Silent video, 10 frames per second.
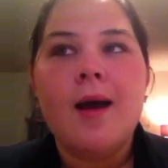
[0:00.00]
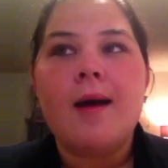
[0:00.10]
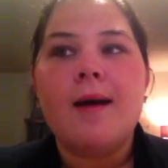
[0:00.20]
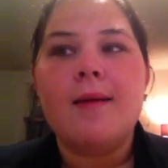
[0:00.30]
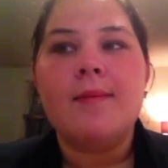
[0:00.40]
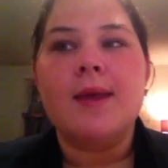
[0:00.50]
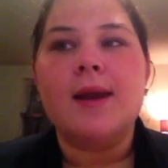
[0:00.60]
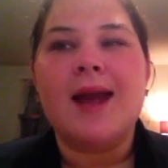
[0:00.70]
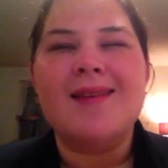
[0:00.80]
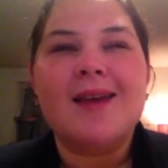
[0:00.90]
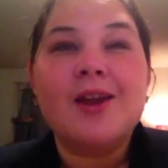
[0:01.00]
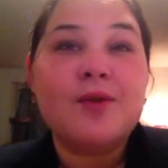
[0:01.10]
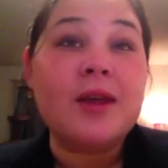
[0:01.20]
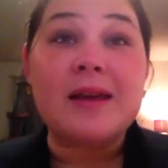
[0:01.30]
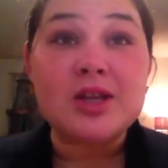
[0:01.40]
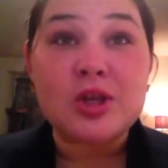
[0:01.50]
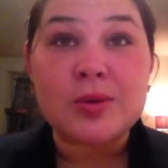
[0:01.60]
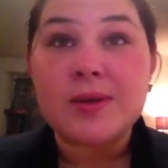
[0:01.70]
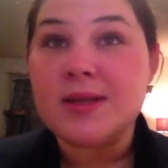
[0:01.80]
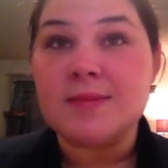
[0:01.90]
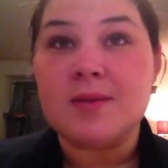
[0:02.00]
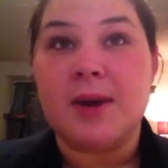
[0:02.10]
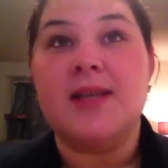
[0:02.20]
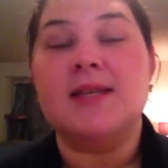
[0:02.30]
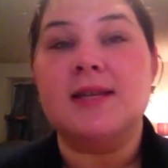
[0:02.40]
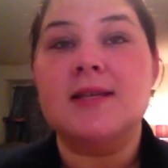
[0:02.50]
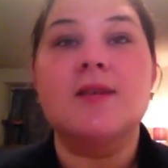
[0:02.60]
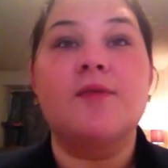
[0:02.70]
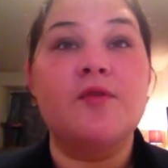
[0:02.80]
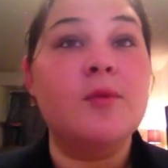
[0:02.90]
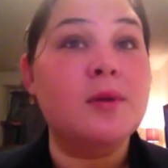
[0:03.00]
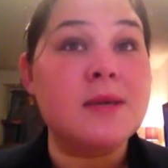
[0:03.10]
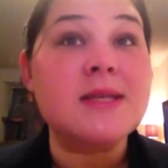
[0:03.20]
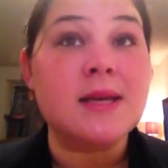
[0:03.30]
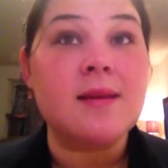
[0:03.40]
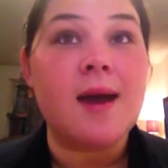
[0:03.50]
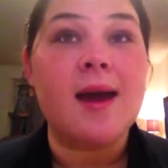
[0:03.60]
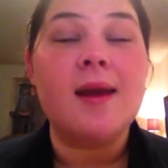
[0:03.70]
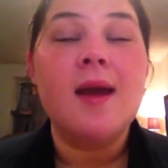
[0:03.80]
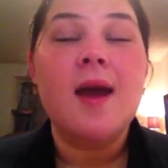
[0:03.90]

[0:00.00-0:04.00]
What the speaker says: And it has kind of a kick to it, some spiciness if you've been missing that.